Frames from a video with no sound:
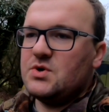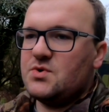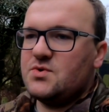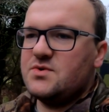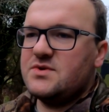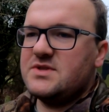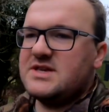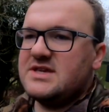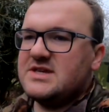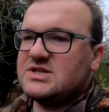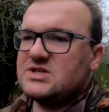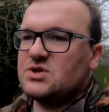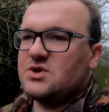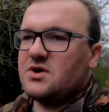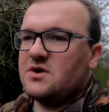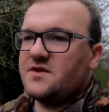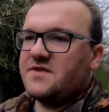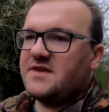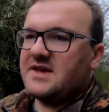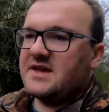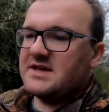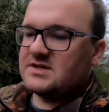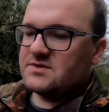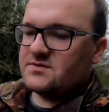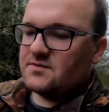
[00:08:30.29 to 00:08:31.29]
all these sort of
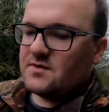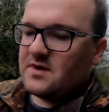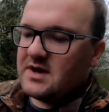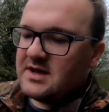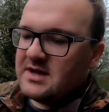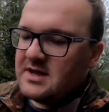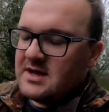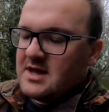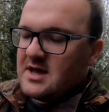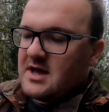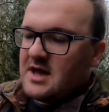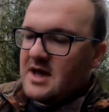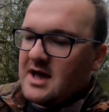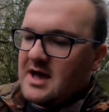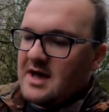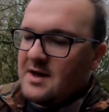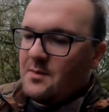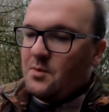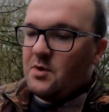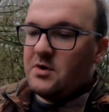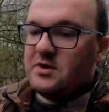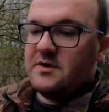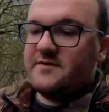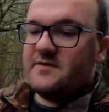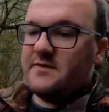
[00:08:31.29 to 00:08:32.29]
things, right?
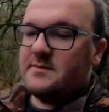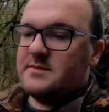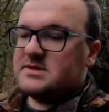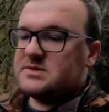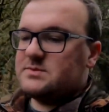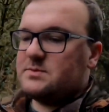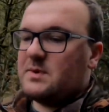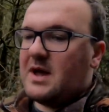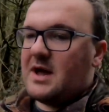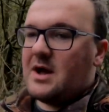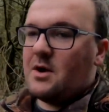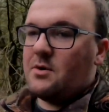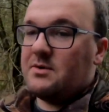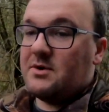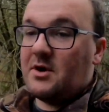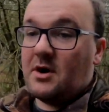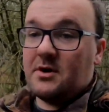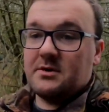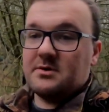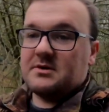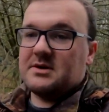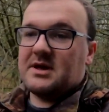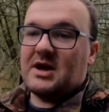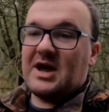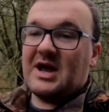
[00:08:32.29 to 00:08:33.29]
And one of them as well,
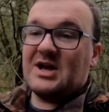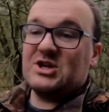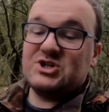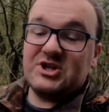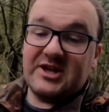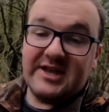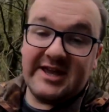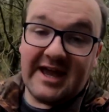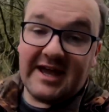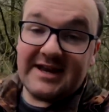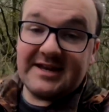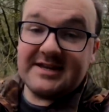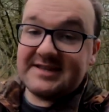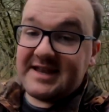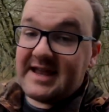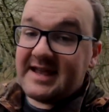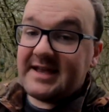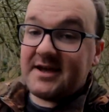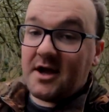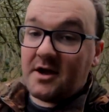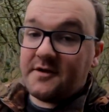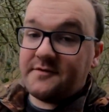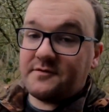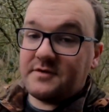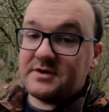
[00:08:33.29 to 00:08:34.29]
oh, actually, he had a
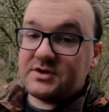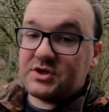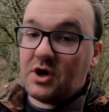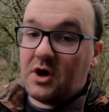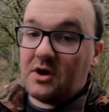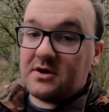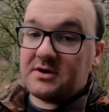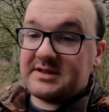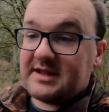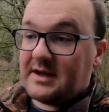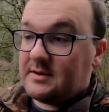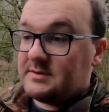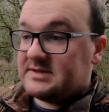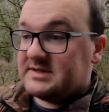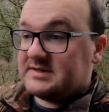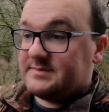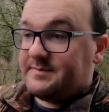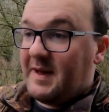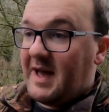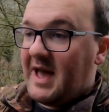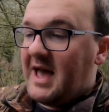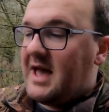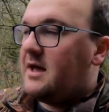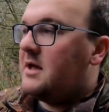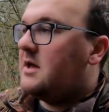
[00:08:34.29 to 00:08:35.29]
dingo for a dog, that was his
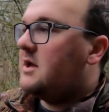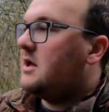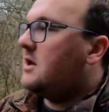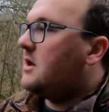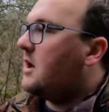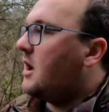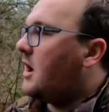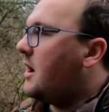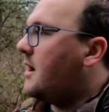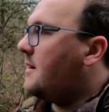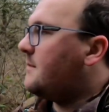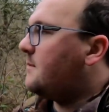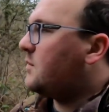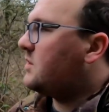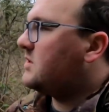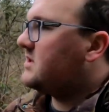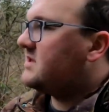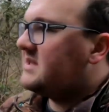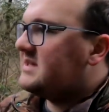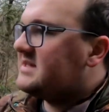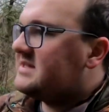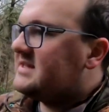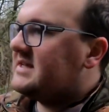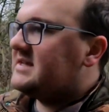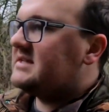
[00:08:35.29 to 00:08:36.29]
pet. One of these